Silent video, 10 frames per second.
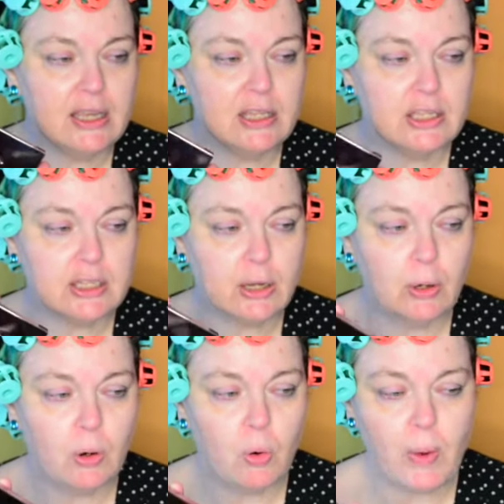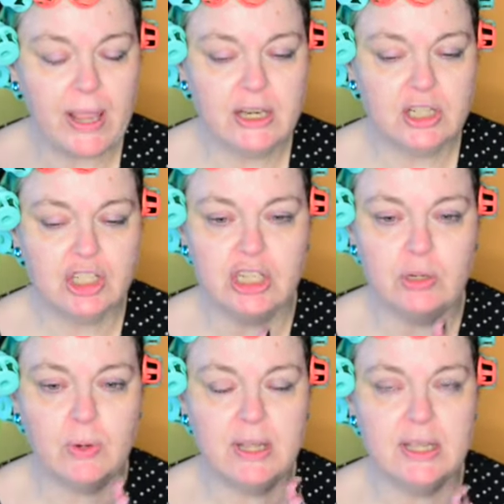So when she
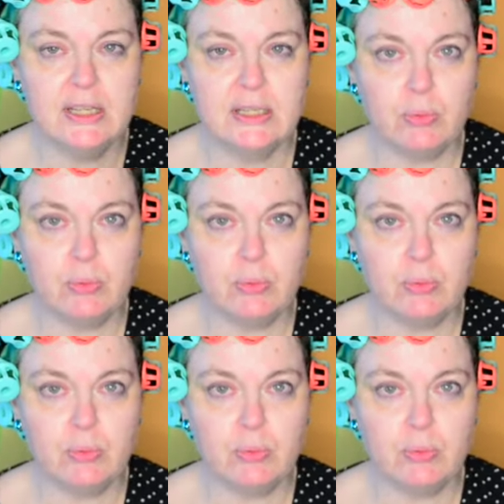was